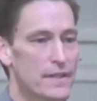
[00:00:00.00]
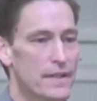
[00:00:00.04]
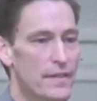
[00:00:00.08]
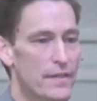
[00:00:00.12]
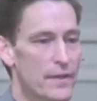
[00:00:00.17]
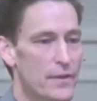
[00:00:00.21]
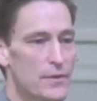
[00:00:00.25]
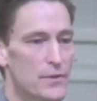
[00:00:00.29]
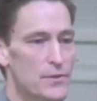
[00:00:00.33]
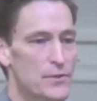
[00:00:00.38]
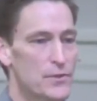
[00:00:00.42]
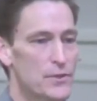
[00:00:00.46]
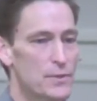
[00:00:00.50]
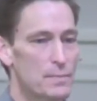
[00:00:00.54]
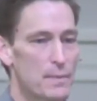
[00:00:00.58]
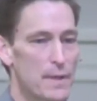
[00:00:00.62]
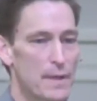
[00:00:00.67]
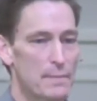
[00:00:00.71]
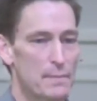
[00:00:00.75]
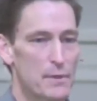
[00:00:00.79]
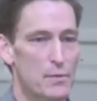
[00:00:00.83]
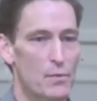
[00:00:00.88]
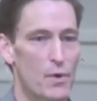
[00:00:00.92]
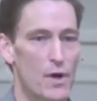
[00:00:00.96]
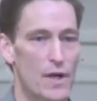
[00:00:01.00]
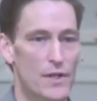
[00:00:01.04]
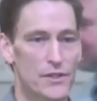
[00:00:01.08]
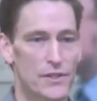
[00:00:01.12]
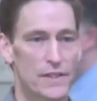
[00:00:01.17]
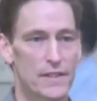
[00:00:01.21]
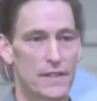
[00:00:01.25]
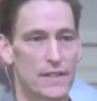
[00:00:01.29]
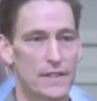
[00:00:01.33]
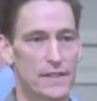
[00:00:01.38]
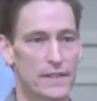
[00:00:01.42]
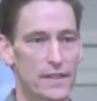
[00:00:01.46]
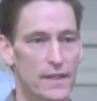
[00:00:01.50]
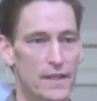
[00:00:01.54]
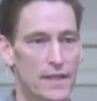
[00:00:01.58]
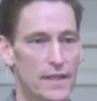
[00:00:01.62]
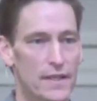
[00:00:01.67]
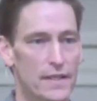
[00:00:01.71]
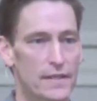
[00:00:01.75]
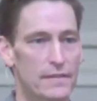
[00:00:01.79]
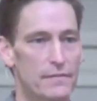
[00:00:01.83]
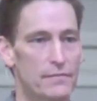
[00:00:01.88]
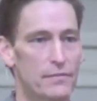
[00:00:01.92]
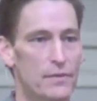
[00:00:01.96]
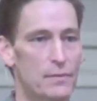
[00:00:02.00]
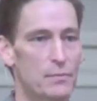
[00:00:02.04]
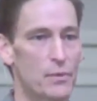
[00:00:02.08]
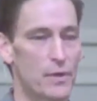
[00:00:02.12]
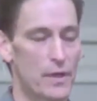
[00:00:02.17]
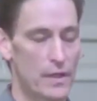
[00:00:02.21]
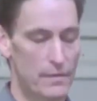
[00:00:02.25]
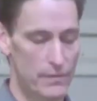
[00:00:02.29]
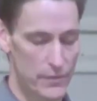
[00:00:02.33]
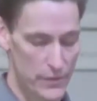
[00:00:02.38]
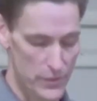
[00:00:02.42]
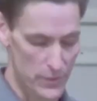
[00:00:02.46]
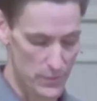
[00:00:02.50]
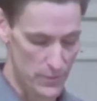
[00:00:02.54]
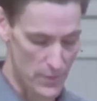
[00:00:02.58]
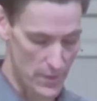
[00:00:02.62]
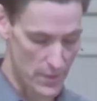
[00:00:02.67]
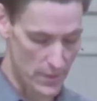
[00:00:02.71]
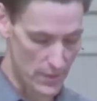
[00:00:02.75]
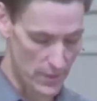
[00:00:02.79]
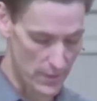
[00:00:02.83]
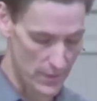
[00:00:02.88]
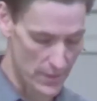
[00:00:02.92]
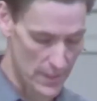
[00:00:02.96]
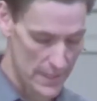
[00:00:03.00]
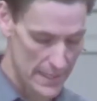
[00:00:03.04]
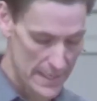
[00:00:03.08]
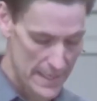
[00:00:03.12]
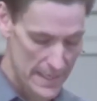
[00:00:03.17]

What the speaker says: those who might be watching online from wherever you are.